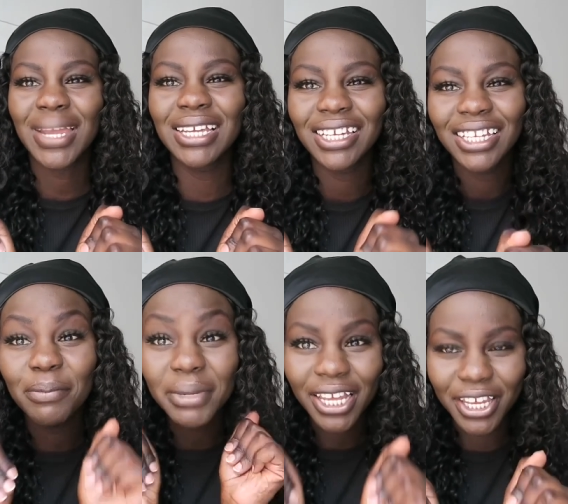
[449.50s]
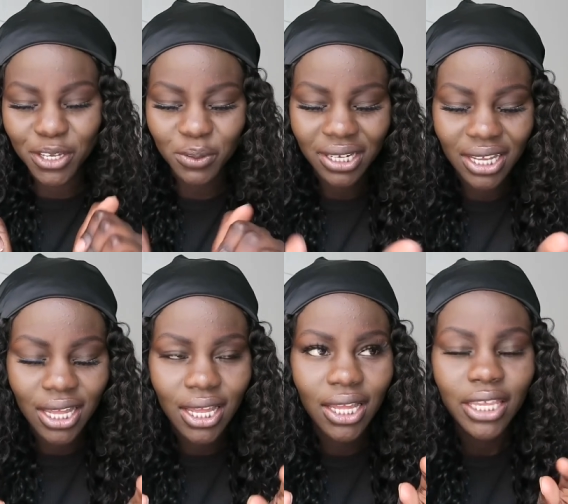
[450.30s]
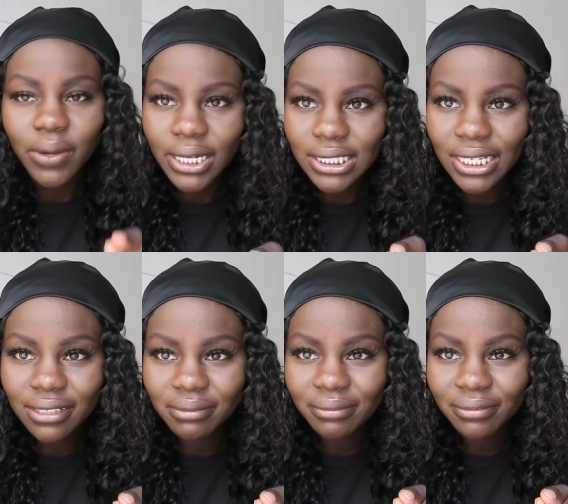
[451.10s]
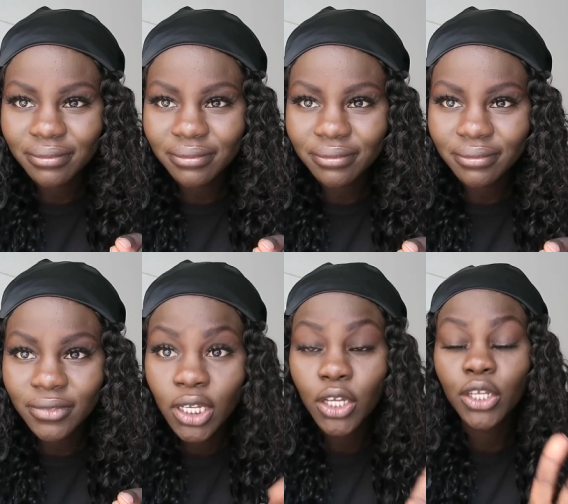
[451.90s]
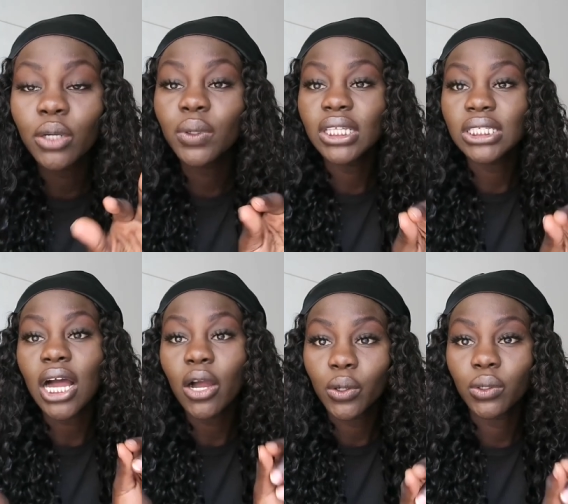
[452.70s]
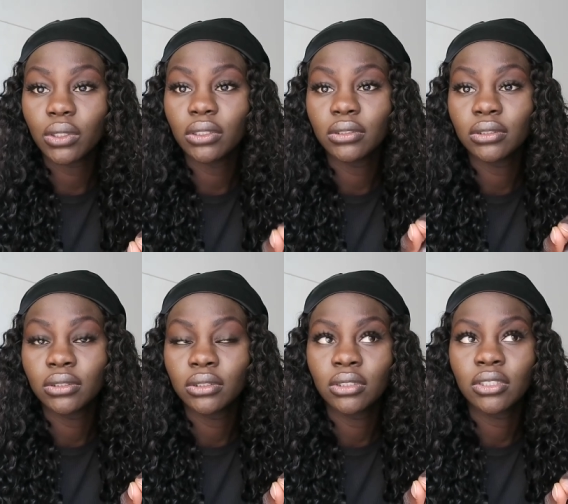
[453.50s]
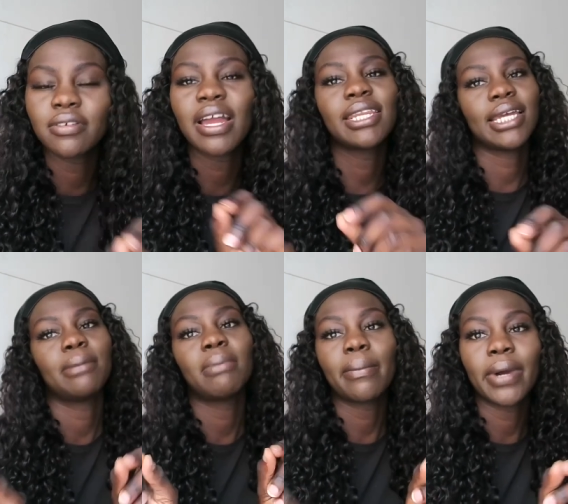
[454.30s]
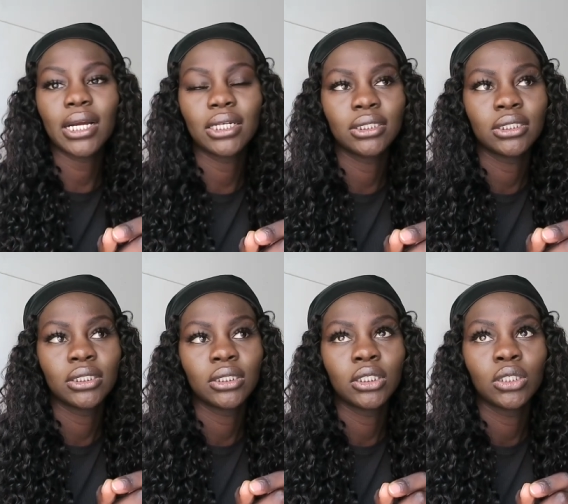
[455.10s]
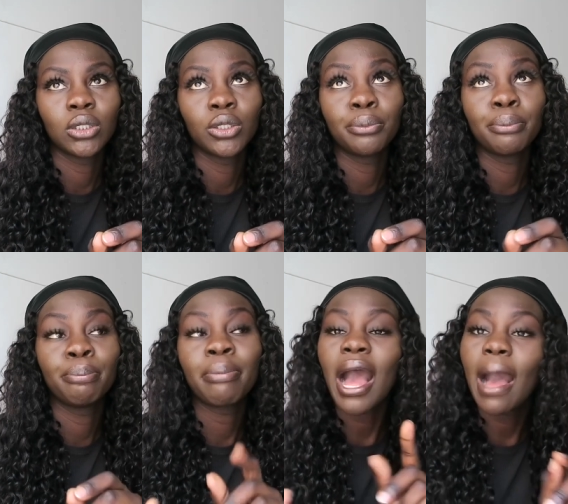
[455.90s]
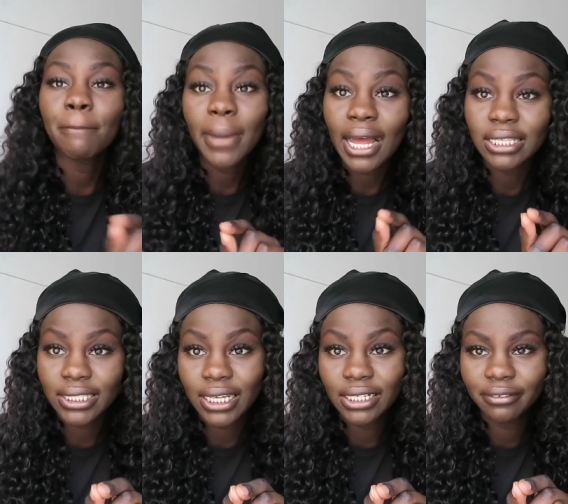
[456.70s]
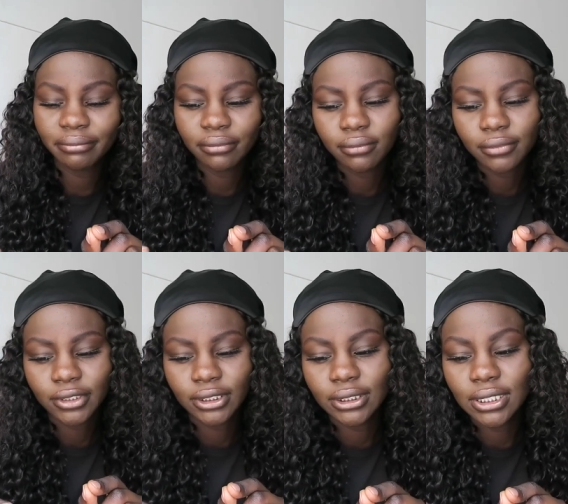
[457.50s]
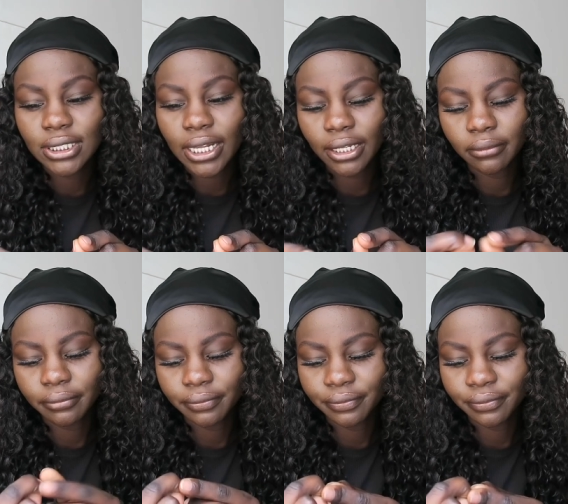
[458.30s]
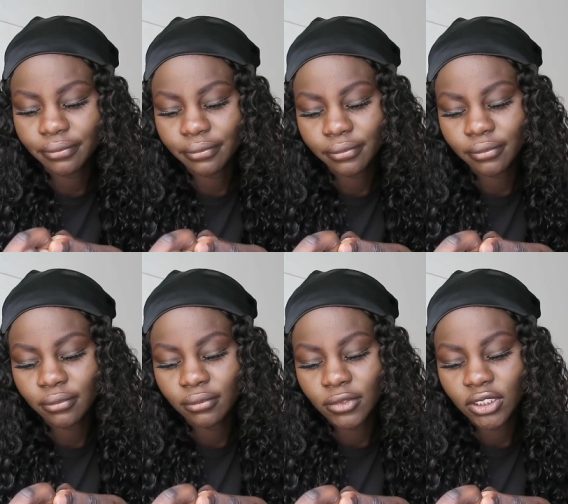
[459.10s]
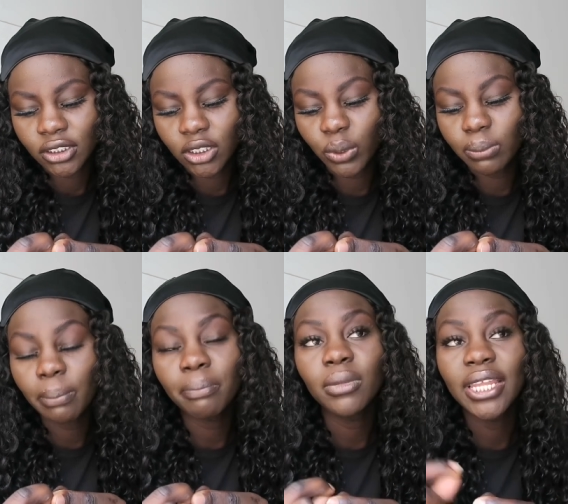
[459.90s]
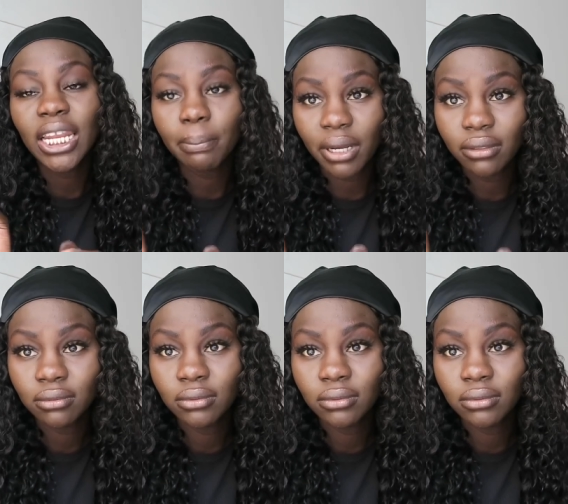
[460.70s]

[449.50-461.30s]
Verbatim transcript: let me get cute you know what he said you know what this uncle granddad baba papa said he's like kiwuj dead apart